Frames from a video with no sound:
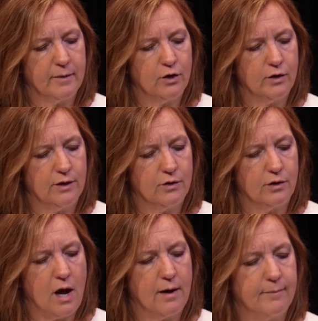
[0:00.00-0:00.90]
you're either
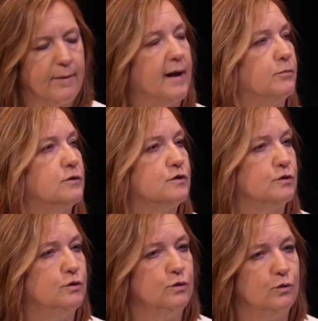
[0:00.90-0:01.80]
not able
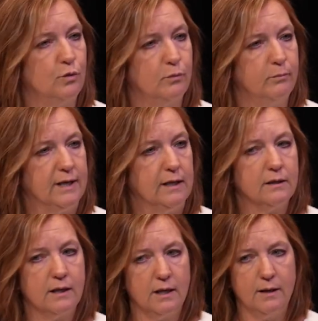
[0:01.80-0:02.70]
to
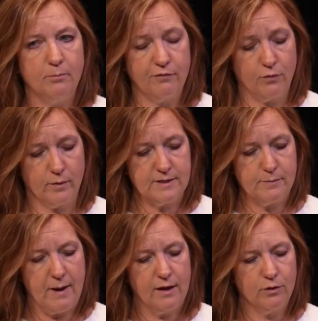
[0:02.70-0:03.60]
meet the performance
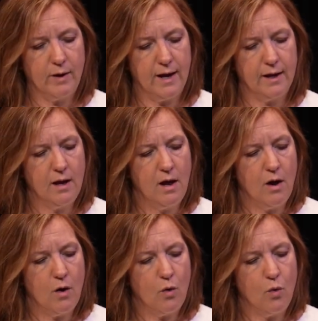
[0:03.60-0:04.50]
pathway,
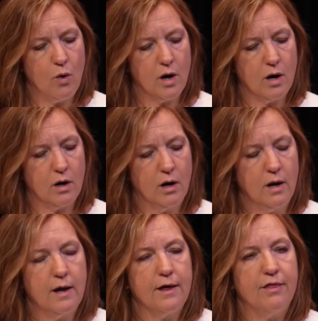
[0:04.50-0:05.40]
or
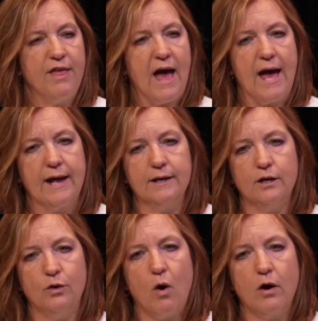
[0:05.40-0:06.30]
that
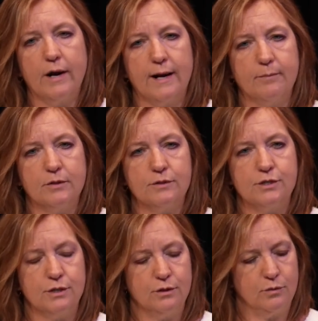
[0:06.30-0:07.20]
you aren't able
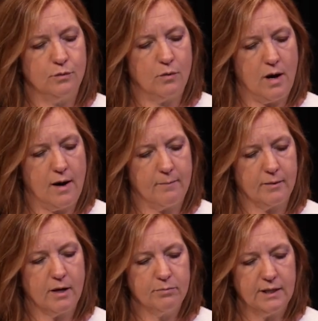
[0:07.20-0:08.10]
to
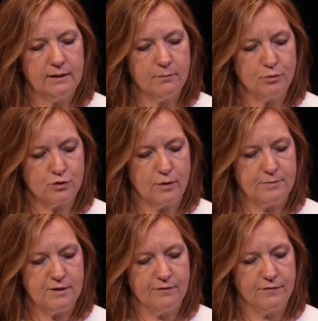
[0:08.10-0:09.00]
complete the
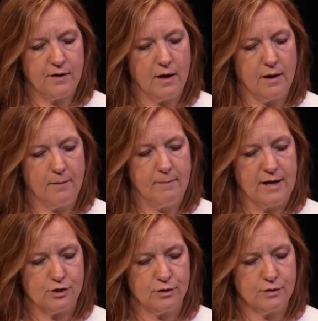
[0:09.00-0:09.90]
prescriptive
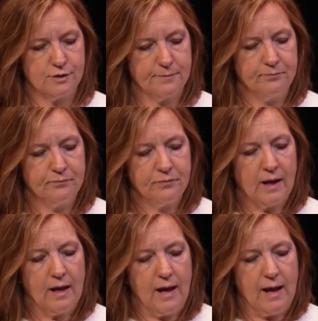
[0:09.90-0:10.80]
measures.
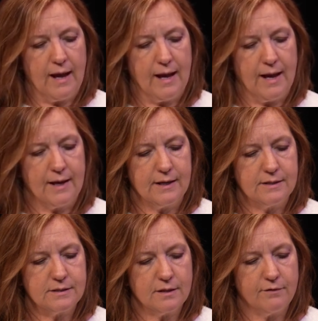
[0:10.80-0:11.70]

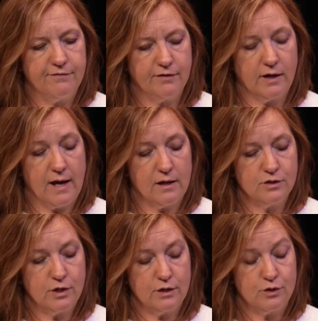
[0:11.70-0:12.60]
And for
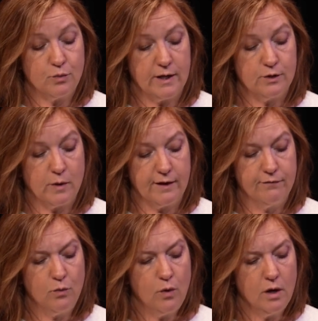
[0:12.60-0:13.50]
calendar year
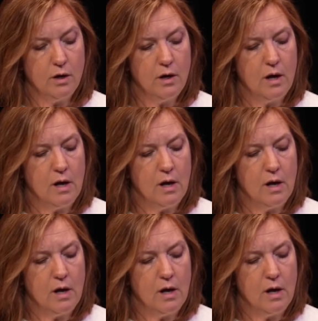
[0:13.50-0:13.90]
2024,